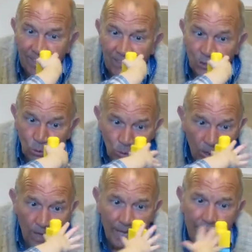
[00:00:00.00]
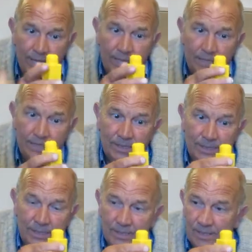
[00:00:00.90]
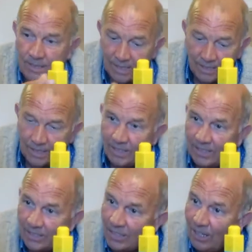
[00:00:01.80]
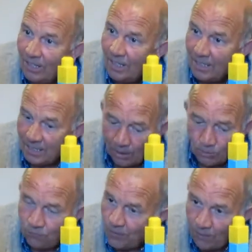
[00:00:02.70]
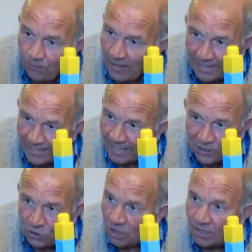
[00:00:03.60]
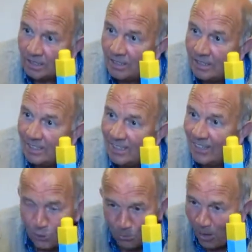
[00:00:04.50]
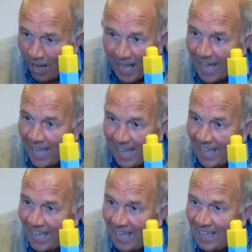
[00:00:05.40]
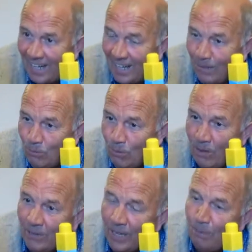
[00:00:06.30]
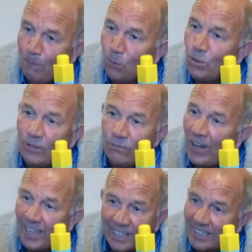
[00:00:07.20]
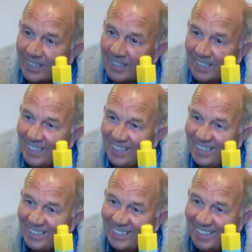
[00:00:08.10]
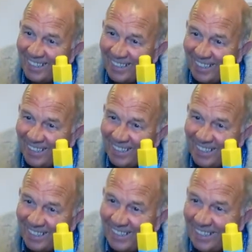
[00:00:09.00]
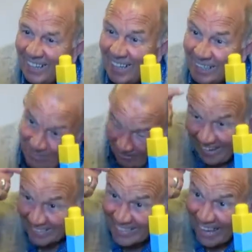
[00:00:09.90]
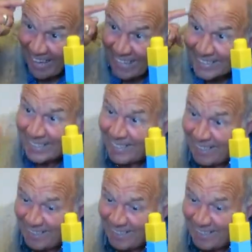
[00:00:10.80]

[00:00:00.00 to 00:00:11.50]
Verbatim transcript: It's too high. It keeps going. Your song. No, no foundation. it's too high. We won't get building rents. Granddad's a builder. He won't like that. Granddad.